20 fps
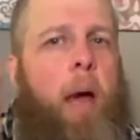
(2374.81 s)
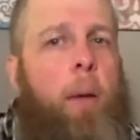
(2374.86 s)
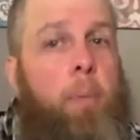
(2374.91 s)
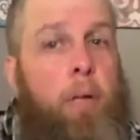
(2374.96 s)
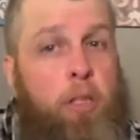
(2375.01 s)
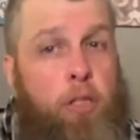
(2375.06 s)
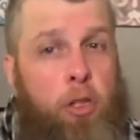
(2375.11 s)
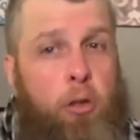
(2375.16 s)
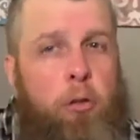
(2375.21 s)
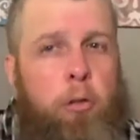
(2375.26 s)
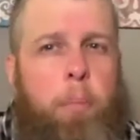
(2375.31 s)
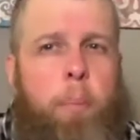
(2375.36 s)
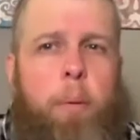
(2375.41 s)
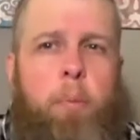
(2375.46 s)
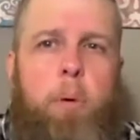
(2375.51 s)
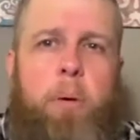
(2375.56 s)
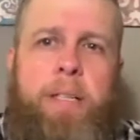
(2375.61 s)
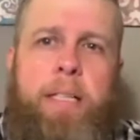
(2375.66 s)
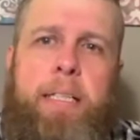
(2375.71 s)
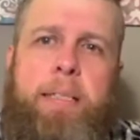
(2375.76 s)
but do you remember
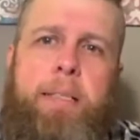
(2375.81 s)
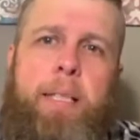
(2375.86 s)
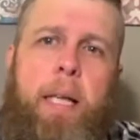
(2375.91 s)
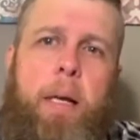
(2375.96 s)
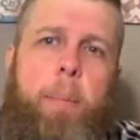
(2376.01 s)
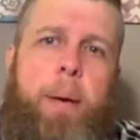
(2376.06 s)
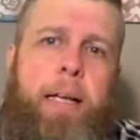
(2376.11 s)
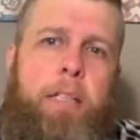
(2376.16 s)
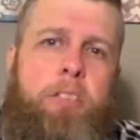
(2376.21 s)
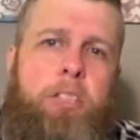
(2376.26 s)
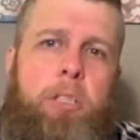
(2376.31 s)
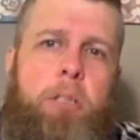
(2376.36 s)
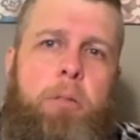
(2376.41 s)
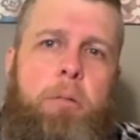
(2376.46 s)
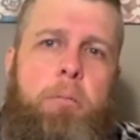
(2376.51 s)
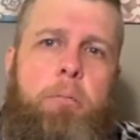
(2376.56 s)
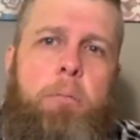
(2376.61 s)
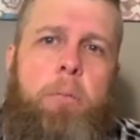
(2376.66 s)
what they said about you?